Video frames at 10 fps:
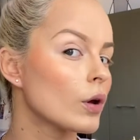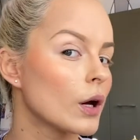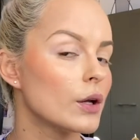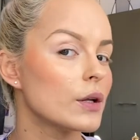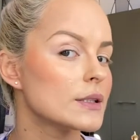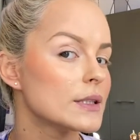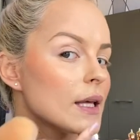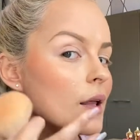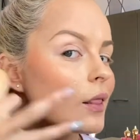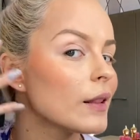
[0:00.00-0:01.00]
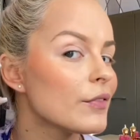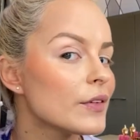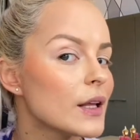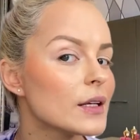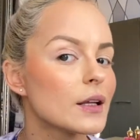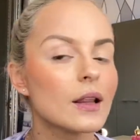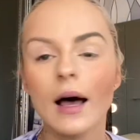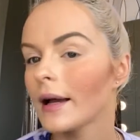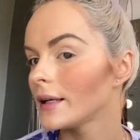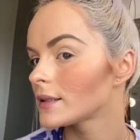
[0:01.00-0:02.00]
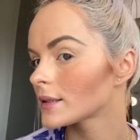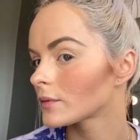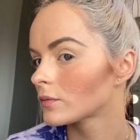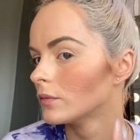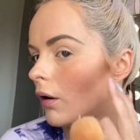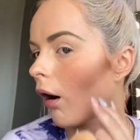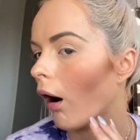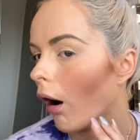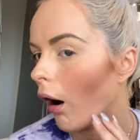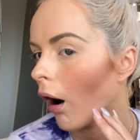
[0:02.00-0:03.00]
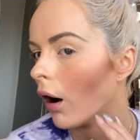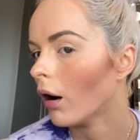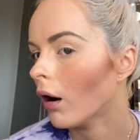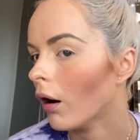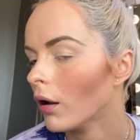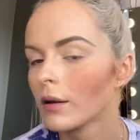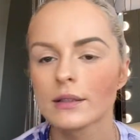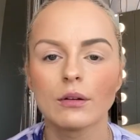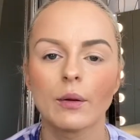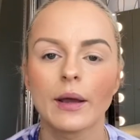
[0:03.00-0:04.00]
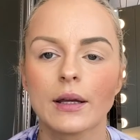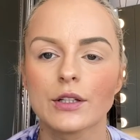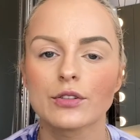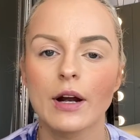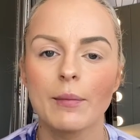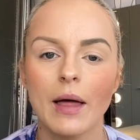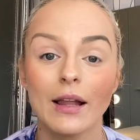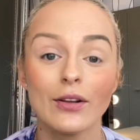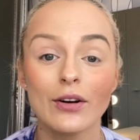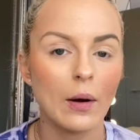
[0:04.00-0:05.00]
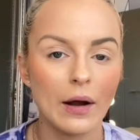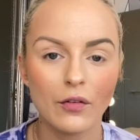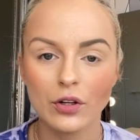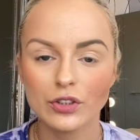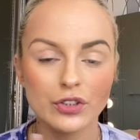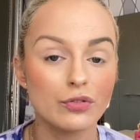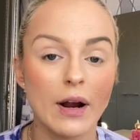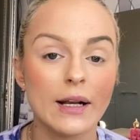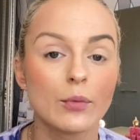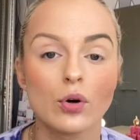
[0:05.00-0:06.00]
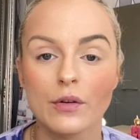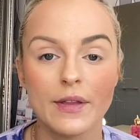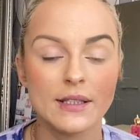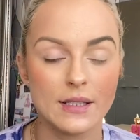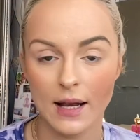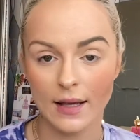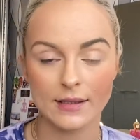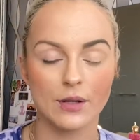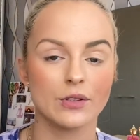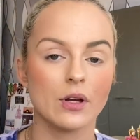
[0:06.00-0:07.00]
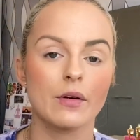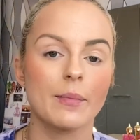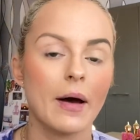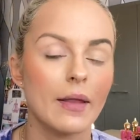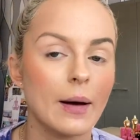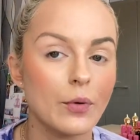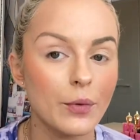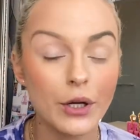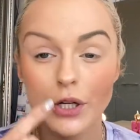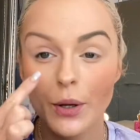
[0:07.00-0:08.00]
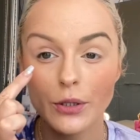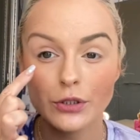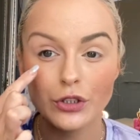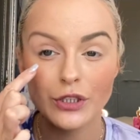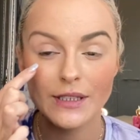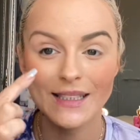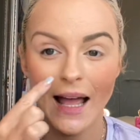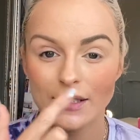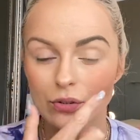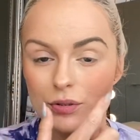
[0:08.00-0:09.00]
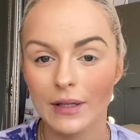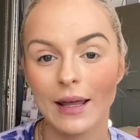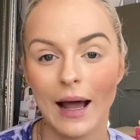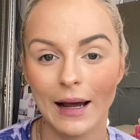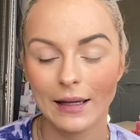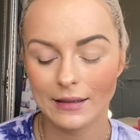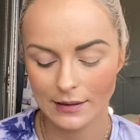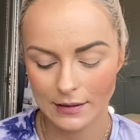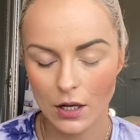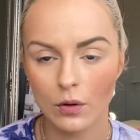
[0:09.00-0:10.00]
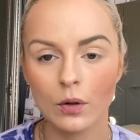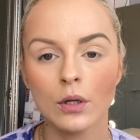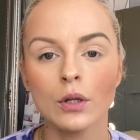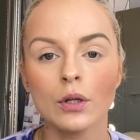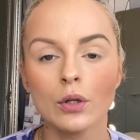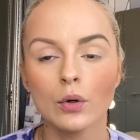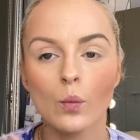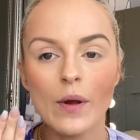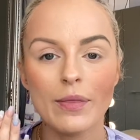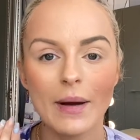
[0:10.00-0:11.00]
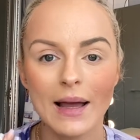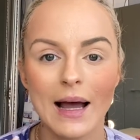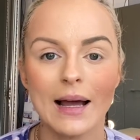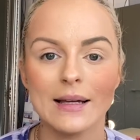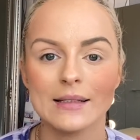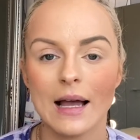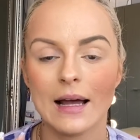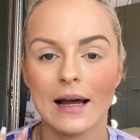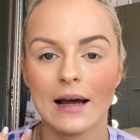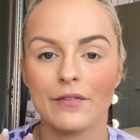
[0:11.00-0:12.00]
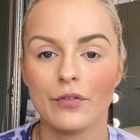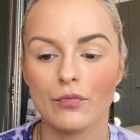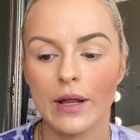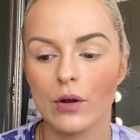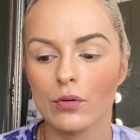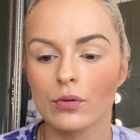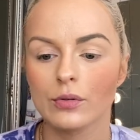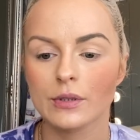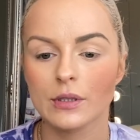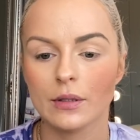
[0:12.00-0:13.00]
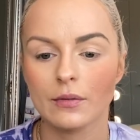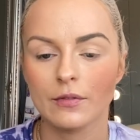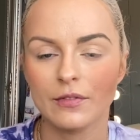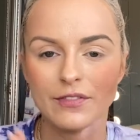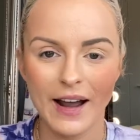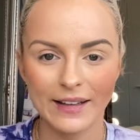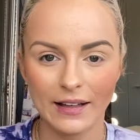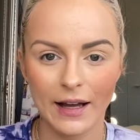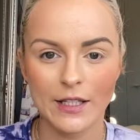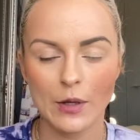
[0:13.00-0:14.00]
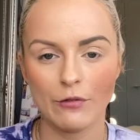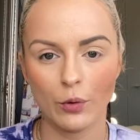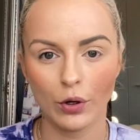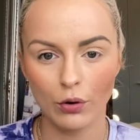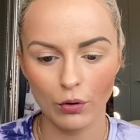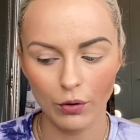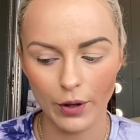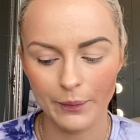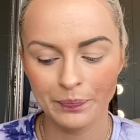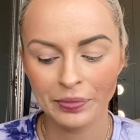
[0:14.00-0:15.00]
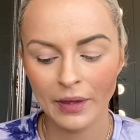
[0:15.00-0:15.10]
And you can see lifted and light. That's the only describe that look. I've got such a random order of this today, so sorry about that, but we're gonna just set under the eyes. So with my eyes, I have wrinkles, fine lines, whatever you wanna call them,